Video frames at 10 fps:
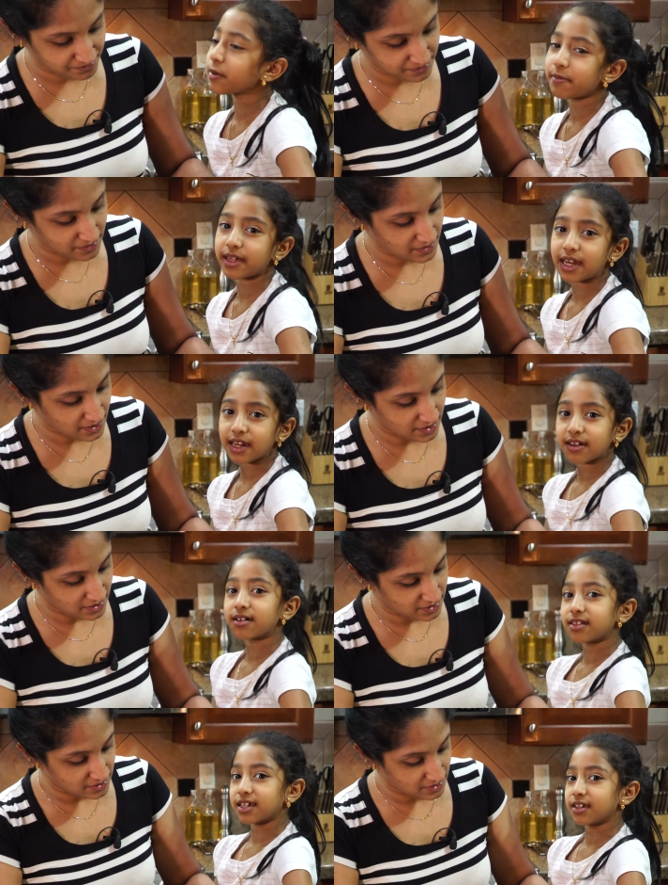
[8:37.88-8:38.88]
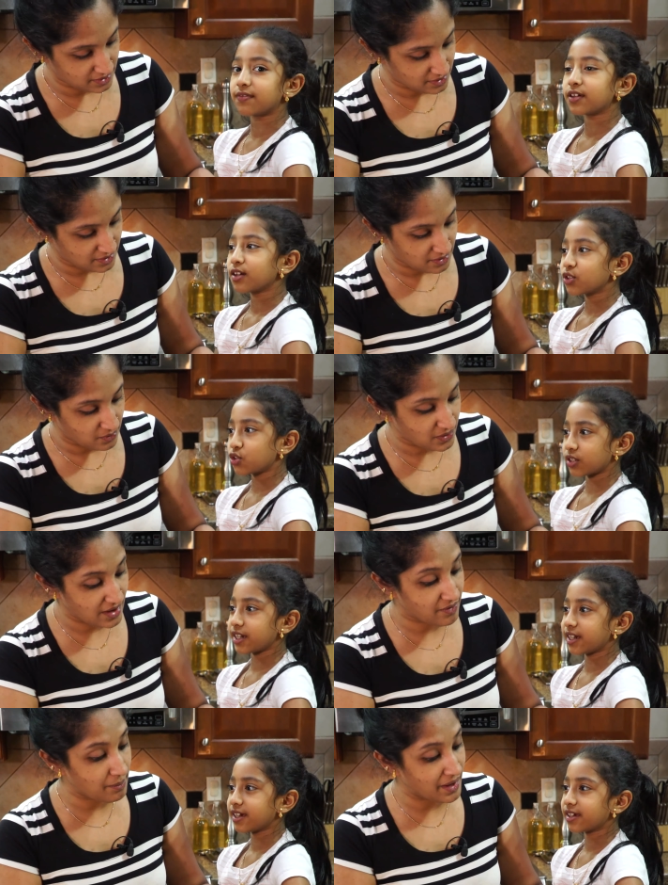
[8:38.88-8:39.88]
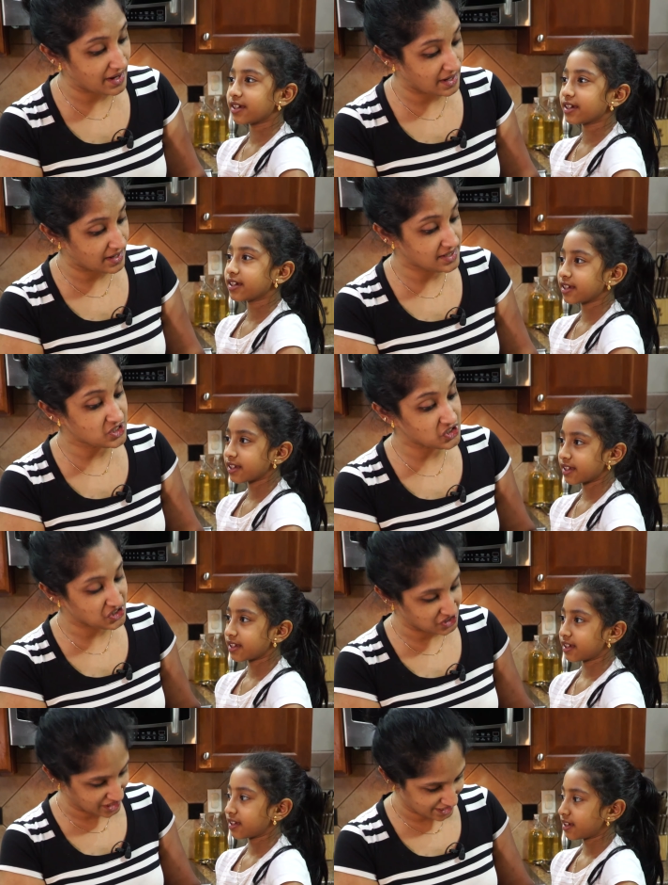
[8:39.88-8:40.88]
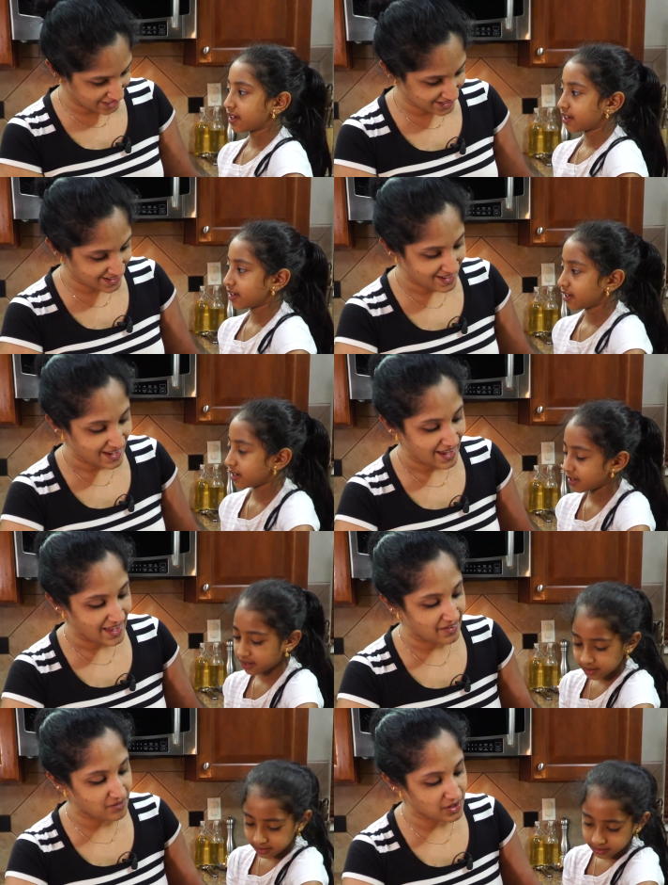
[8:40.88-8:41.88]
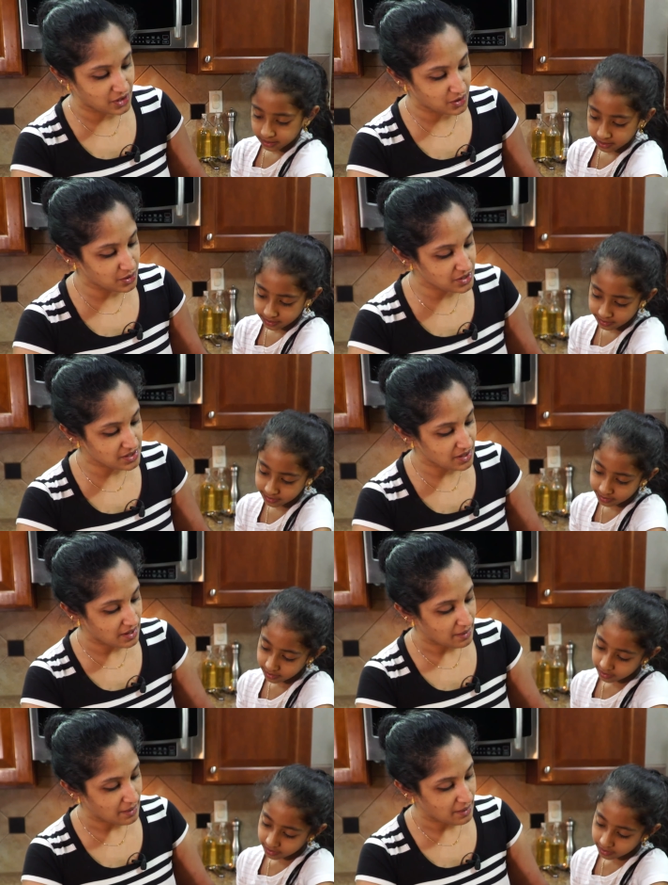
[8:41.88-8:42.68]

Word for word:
Speaker 1: a banana leaf
Speaker 2: tree. We have a banana tree and we use